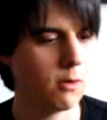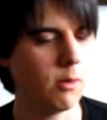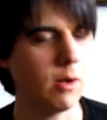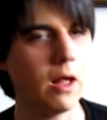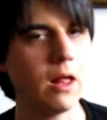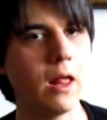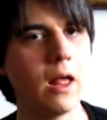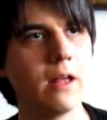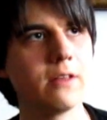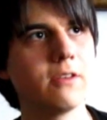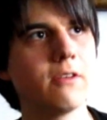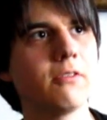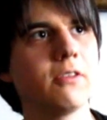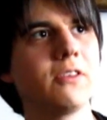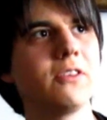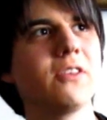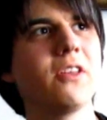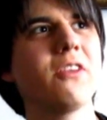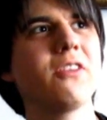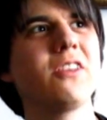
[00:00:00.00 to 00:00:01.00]
Well,
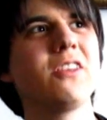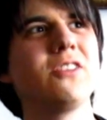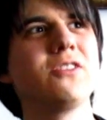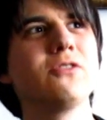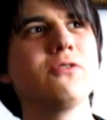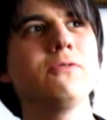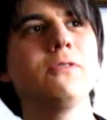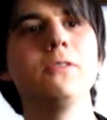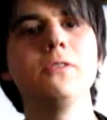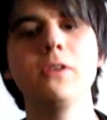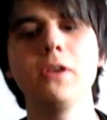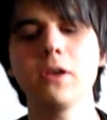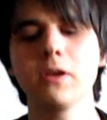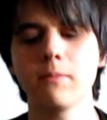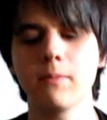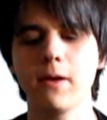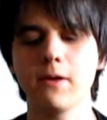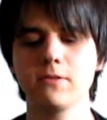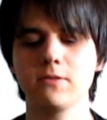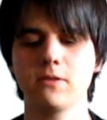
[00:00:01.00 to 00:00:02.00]
definitely nothing too unique
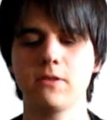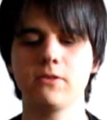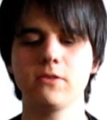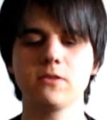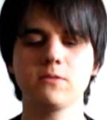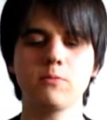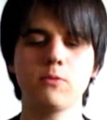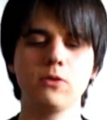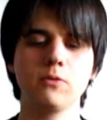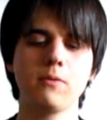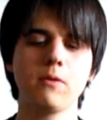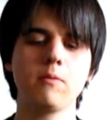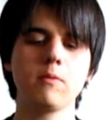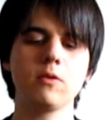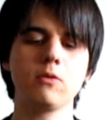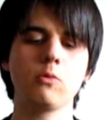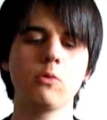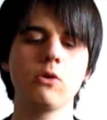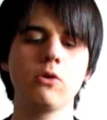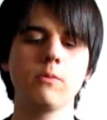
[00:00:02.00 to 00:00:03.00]
about it at this point. Maybe
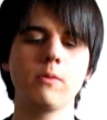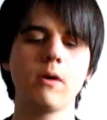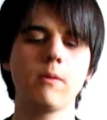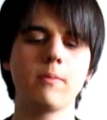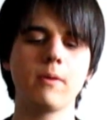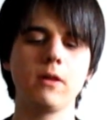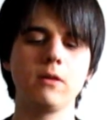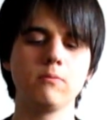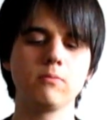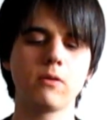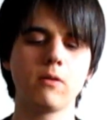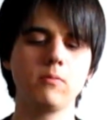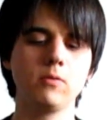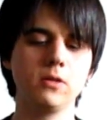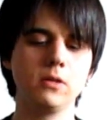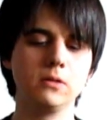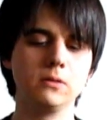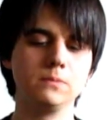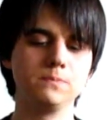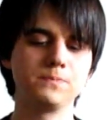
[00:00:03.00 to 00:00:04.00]
it'll warm up, I'll
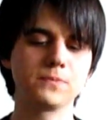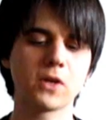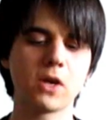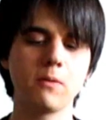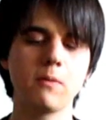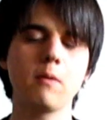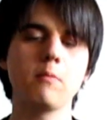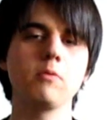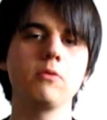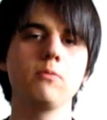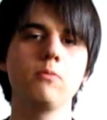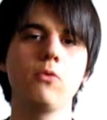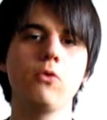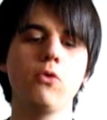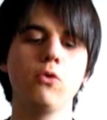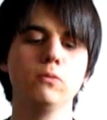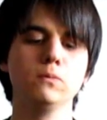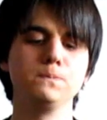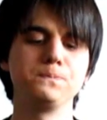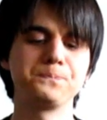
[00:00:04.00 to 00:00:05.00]
probably come up with
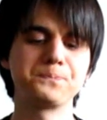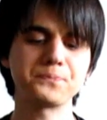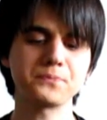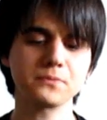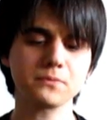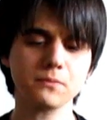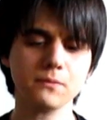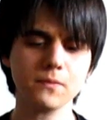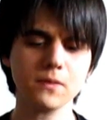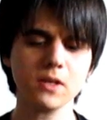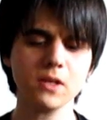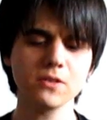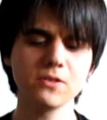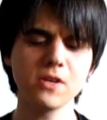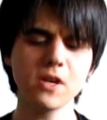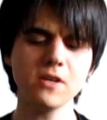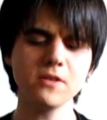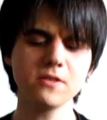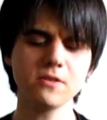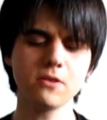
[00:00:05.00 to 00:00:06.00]
more
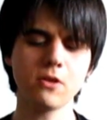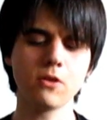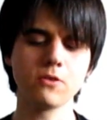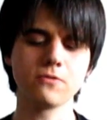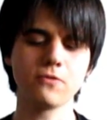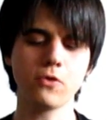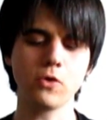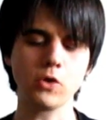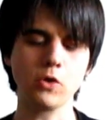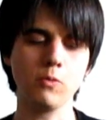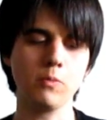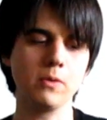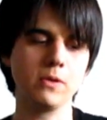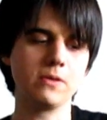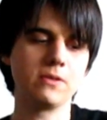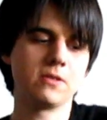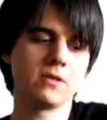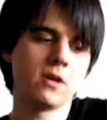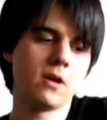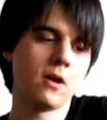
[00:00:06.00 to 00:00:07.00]
tasting notes for you,
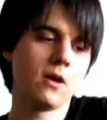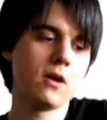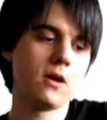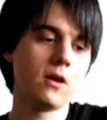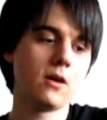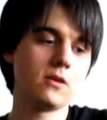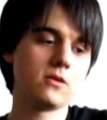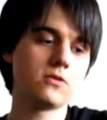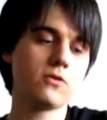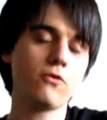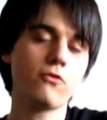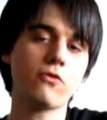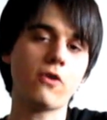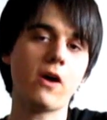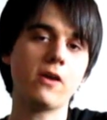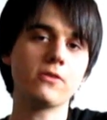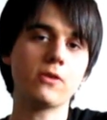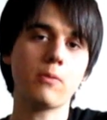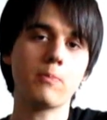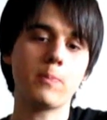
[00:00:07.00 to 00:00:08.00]
but so
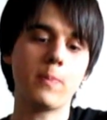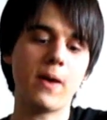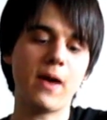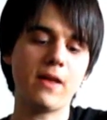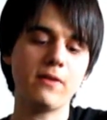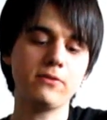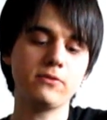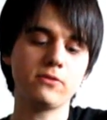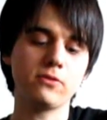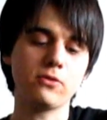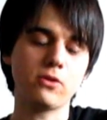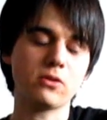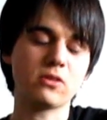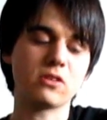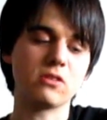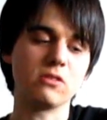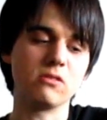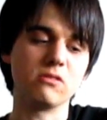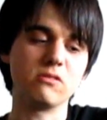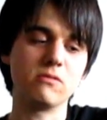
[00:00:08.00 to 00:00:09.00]
far not bad,
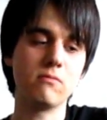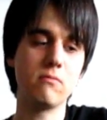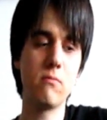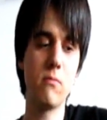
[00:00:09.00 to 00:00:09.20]
not good.